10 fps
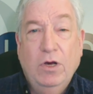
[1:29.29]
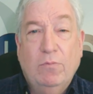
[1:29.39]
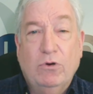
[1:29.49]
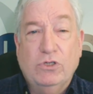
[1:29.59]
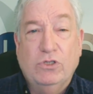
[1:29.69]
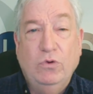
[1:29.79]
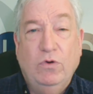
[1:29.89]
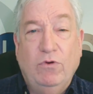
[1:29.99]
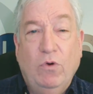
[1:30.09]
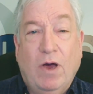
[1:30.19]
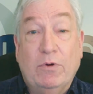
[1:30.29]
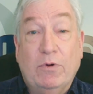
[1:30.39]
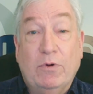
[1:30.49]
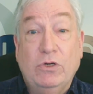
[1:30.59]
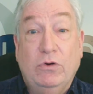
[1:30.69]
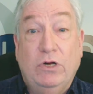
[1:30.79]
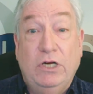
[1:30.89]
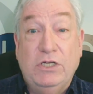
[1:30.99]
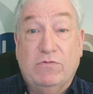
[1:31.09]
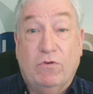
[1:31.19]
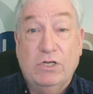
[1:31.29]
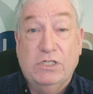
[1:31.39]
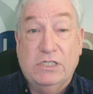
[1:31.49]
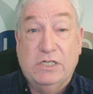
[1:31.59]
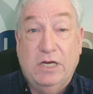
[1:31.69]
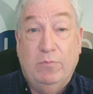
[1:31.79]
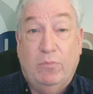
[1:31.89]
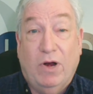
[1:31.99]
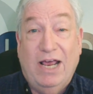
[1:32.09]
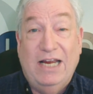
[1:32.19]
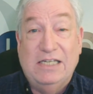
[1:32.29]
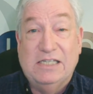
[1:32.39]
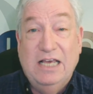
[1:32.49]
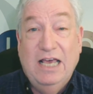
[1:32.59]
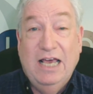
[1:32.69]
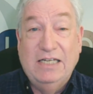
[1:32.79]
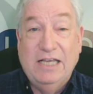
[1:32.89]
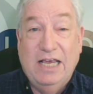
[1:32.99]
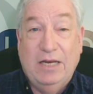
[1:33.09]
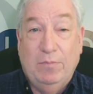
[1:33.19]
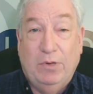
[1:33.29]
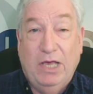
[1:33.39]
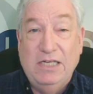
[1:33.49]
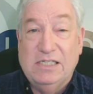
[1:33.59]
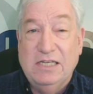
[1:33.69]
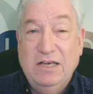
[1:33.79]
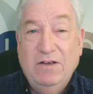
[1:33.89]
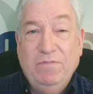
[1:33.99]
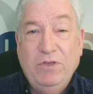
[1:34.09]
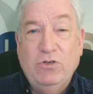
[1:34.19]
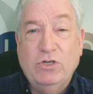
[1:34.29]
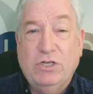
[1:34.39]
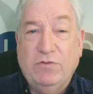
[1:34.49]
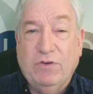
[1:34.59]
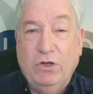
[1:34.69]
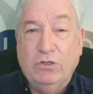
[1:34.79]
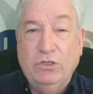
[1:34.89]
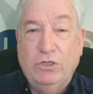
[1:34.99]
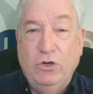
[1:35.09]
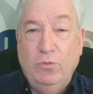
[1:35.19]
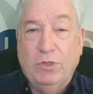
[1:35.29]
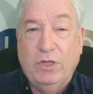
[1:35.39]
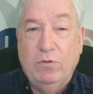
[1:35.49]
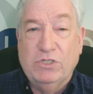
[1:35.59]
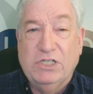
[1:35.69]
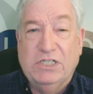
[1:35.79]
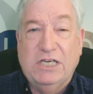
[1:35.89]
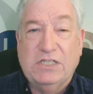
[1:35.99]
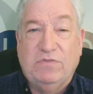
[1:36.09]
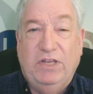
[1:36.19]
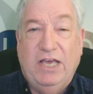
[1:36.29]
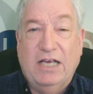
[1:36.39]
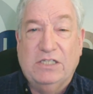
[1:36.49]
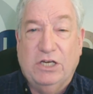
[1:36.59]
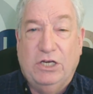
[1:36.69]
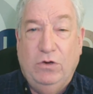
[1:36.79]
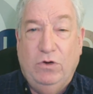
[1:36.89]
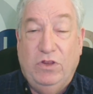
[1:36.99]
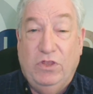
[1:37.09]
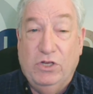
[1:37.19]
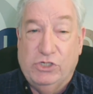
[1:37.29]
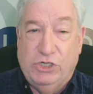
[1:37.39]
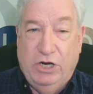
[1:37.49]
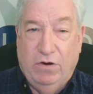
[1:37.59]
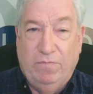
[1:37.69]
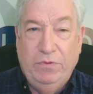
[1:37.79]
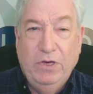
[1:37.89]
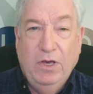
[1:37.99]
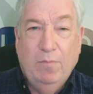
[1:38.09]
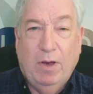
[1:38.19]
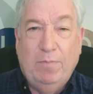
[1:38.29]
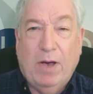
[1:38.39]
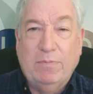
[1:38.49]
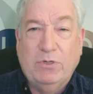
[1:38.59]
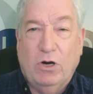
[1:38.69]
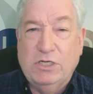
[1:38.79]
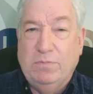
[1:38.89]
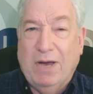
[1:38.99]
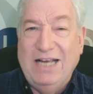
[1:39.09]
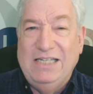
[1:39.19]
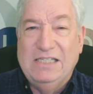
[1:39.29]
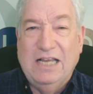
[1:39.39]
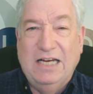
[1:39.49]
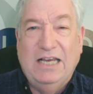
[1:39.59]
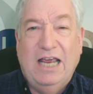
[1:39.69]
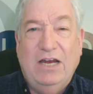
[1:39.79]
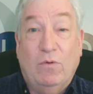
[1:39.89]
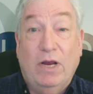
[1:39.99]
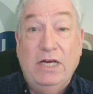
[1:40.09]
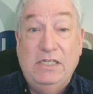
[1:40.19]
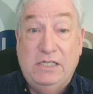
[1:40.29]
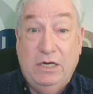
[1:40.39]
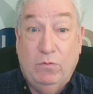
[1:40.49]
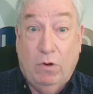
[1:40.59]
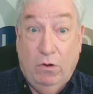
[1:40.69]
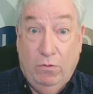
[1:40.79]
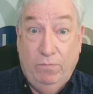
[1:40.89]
pursuit of new opportunities for existing brands had taken place. These are difficult to do, but they were successfully executed this year by Pop-Tarts Bites and Gatorade Zero.